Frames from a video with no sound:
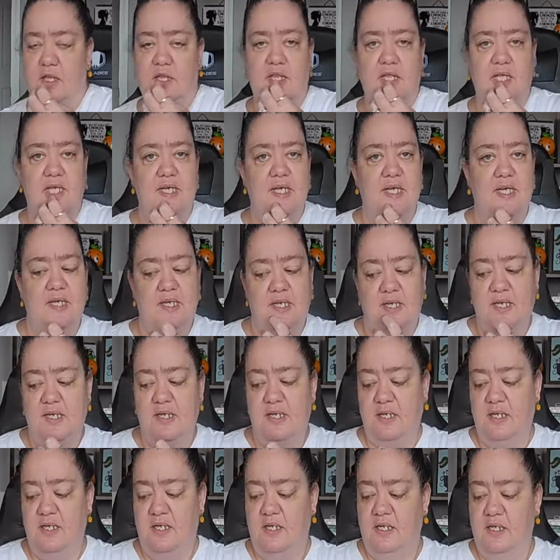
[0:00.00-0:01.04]

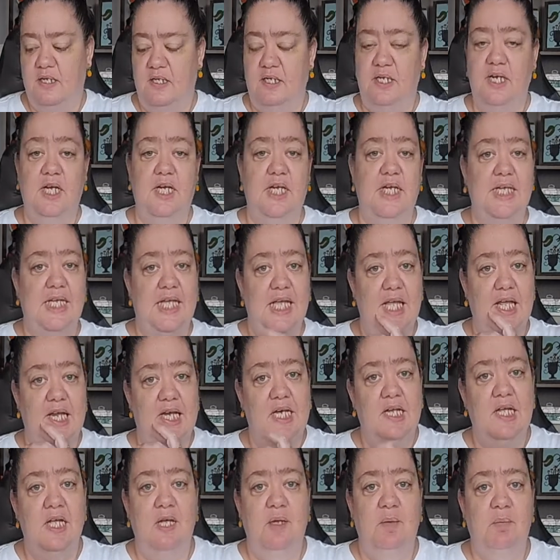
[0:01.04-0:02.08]
now
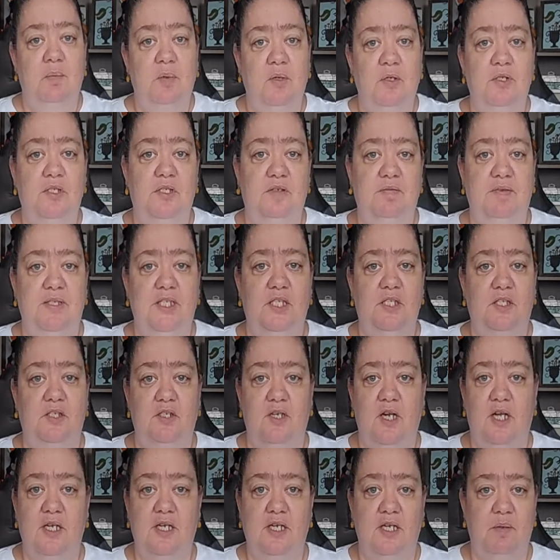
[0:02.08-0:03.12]
again, most of these are
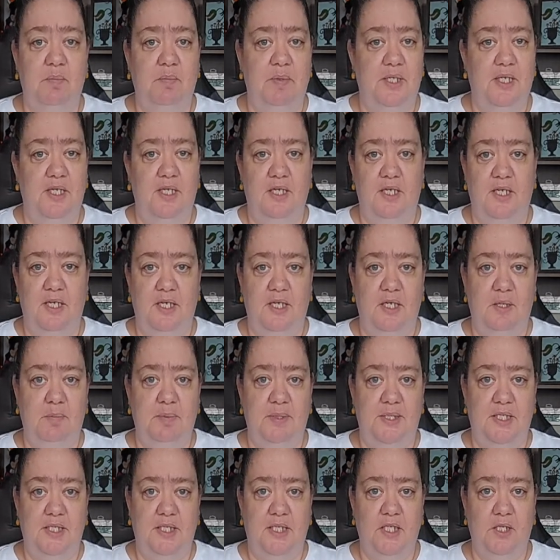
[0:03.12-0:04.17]
not going to be in any
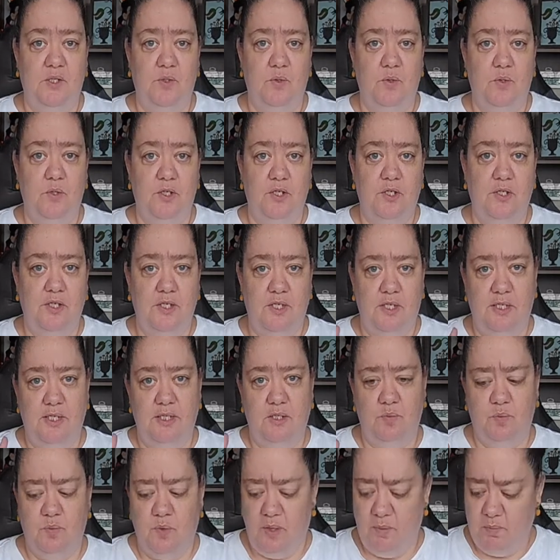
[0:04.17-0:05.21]
particular order. There
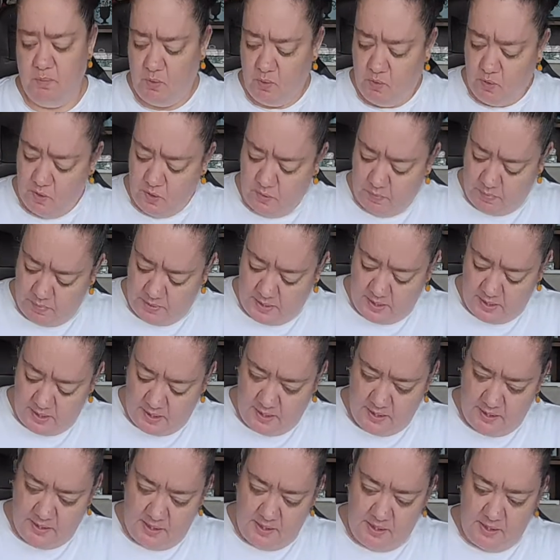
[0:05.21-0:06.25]
is one more, but
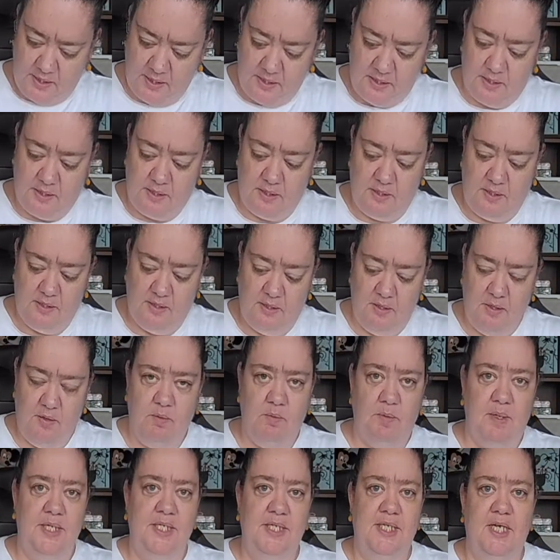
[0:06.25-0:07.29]
I think it's
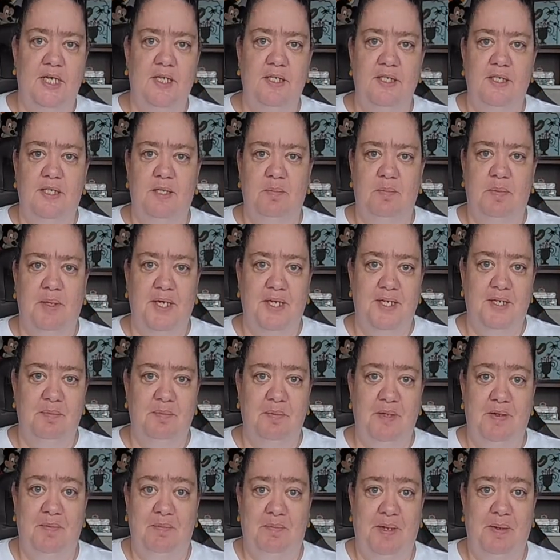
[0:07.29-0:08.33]
way down at the bottom
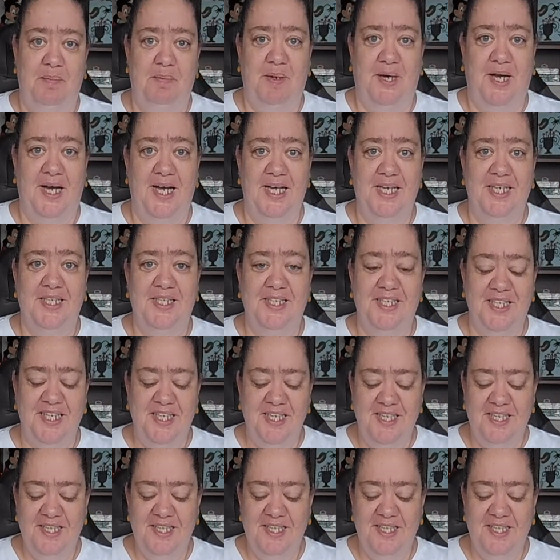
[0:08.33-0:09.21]
of my pile.